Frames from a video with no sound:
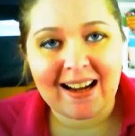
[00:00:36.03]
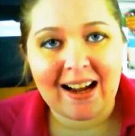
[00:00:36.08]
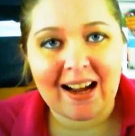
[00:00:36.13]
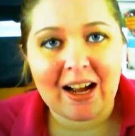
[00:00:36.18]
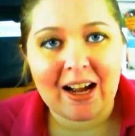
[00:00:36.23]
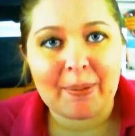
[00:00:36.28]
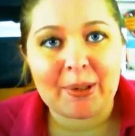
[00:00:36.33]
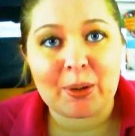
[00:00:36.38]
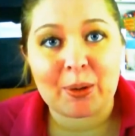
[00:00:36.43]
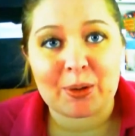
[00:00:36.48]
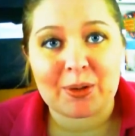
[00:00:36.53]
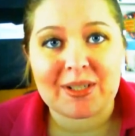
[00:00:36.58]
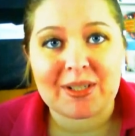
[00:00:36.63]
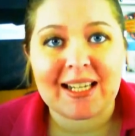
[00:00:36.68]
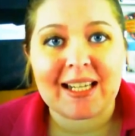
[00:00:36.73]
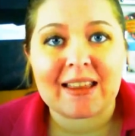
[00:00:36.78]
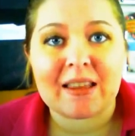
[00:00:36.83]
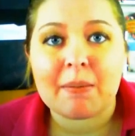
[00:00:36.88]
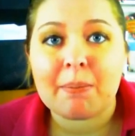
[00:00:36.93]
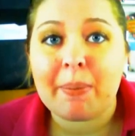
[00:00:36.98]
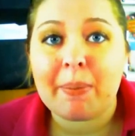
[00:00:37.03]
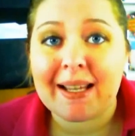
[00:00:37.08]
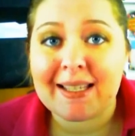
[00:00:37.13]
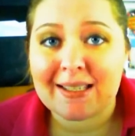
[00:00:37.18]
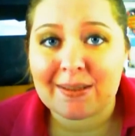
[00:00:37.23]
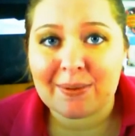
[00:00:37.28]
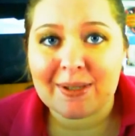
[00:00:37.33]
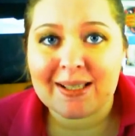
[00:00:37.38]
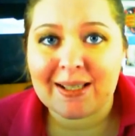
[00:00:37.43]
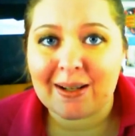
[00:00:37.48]
in order to get the
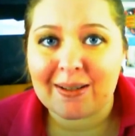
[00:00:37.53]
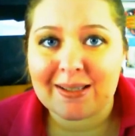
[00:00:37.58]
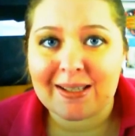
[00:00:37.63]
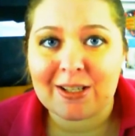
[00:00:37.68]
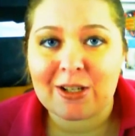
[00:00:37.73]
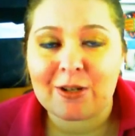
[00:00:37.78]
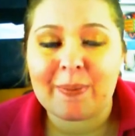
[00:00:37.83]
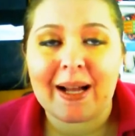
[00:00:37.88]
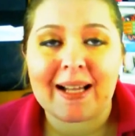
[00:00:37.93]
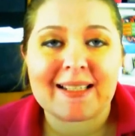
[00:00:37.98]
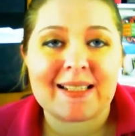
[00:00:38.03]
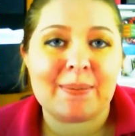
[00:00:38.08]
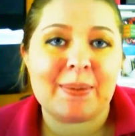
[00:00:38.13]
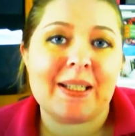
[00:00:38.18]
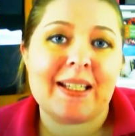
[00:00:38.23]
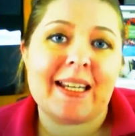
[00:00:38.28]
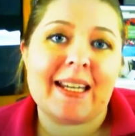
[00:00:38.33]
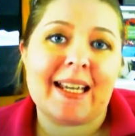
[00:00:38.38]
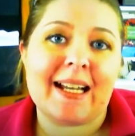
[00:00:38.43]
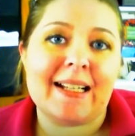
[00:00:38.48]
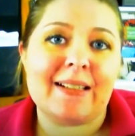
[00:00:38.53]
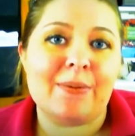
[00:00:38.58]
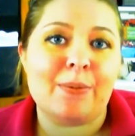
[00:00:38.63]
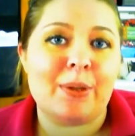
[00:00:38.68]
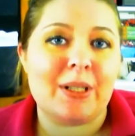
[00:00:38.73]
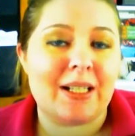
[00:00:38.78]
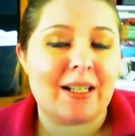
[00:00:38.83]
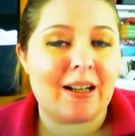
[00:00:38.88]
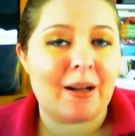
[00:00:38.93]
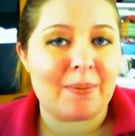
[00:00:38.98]
best results that you possibly can
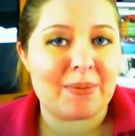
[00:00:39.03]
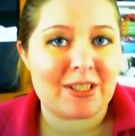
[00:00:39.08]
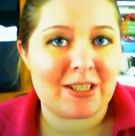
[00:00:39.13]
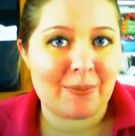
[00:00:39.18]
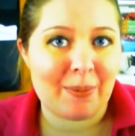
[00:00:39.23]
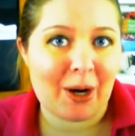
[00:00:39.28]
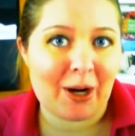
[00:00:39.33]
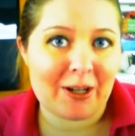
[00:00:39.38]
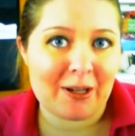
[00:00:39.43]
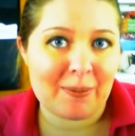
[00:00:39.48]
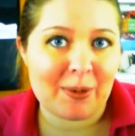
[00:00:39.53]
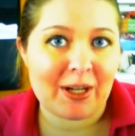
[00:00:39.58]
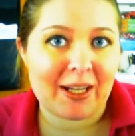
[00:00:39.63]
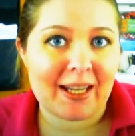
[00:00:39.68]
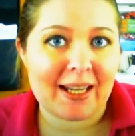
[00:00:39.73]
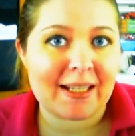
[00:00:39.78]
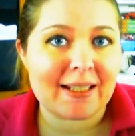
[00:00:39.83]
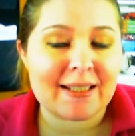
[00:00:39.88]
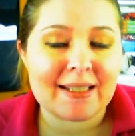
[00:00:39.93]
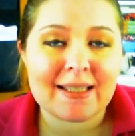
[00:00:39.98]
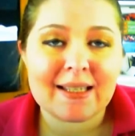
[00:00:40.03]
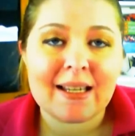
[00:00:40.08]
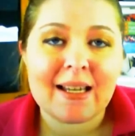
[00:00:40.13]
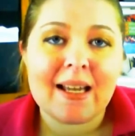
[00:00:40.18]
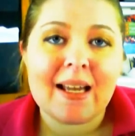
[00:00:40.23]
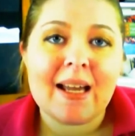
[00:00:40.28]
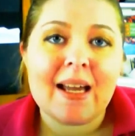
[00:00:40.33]
when it comes to party bookings.